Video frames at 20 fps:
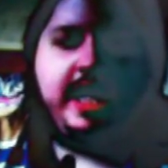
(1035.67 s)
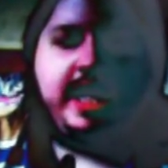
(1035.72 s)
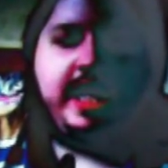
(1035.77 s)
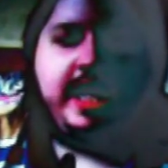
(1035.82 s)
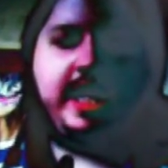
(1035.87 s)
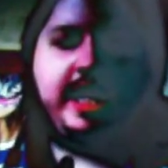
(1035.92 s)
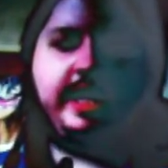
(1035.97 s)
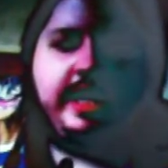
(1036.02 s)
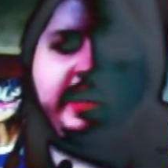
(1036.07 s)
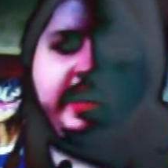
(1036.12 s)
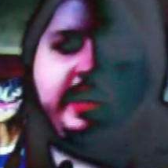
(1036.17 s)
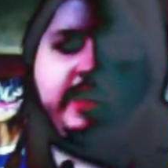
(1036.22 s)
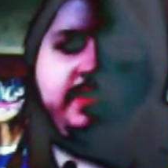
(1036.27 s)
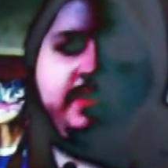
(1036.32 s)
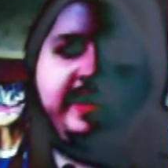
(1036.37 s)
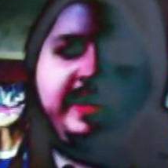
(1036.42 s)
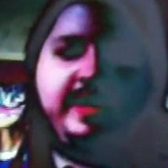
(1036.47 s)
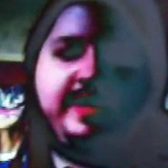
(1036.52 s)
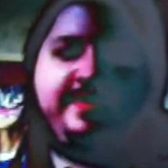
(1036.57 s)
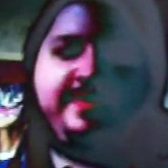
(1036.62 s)
when this
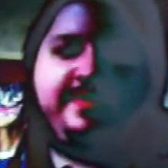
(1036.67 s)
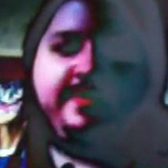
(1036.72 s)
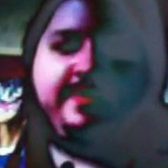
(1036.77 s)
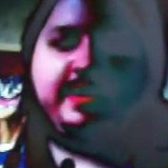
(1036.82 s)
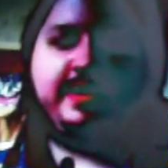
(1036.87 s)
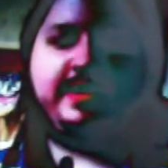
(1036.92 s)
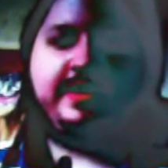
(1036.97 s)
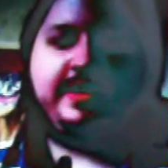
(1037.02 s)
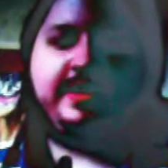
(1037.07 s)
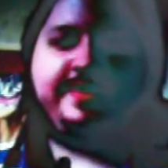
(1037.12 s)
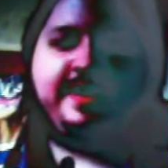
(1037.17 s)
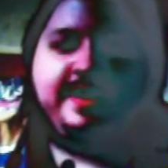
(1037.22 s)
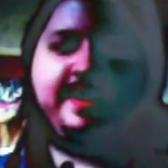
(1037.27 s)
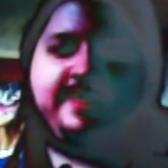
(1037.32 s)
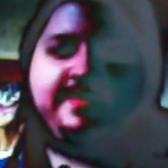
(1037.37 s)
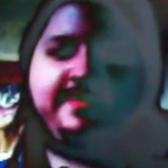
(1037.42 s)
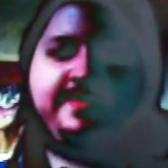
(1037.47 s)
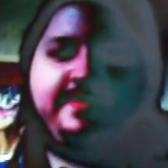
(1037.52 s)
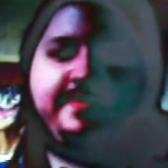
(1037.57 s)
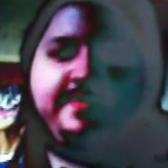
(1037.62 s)
unit attacks the
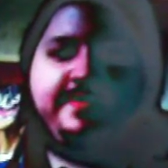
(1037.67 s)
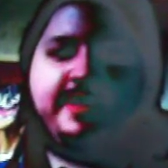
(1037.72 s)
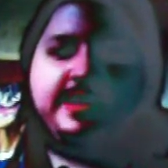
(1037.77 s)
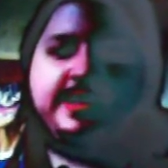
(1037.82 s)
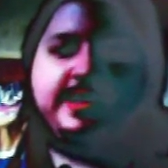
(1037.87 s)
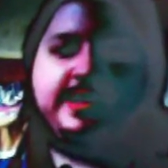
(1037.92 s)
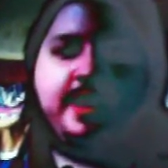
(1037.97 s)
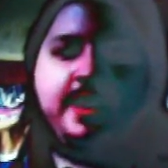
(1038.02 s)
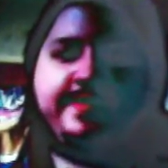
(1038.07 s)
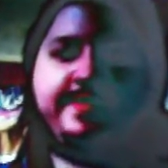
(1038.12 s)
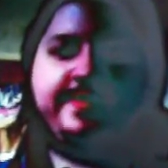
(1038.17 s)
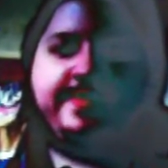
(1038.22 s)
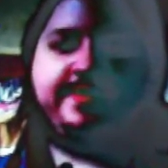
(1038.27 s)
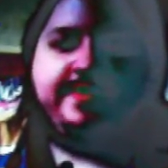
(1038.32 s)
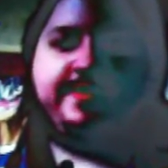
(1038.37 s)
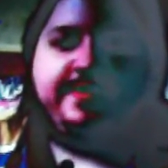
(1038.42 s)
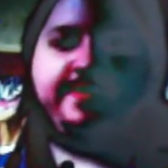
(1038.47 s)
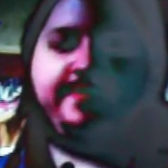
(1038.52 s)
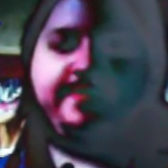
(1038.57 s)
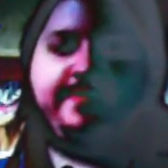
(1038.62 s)
Vanguard, if it's the 4th or
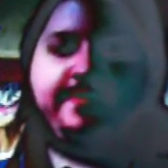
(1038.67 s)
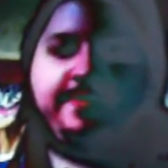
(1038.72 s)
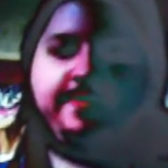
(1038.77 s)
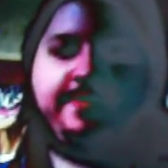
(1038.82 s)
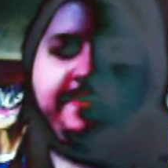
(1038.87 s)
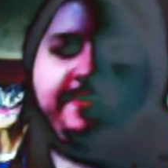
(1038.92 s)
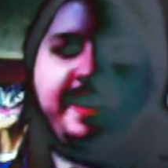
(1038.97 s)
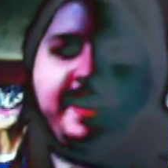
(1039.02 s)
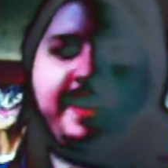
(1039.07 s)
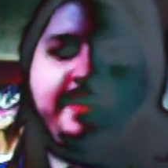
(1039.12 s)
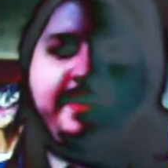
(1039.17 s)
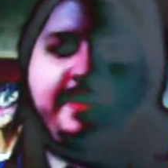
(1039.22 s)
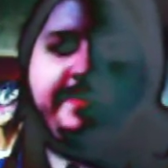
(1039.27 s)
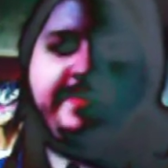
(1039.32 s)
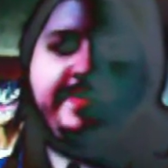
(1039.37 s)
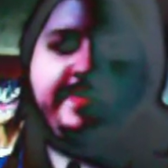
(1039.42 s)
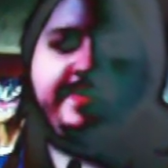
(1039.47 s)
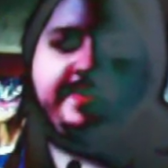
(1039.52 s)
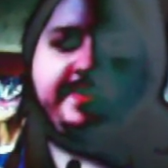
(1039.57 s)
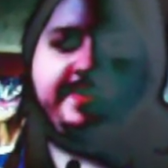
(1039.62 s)
higher battle of the
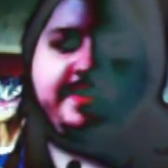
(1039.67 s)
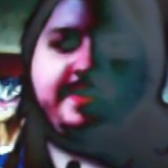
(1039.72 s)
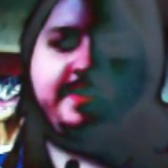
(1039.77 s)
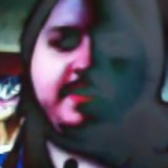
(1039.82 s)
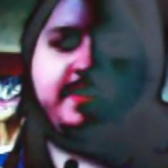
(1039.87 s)
turn,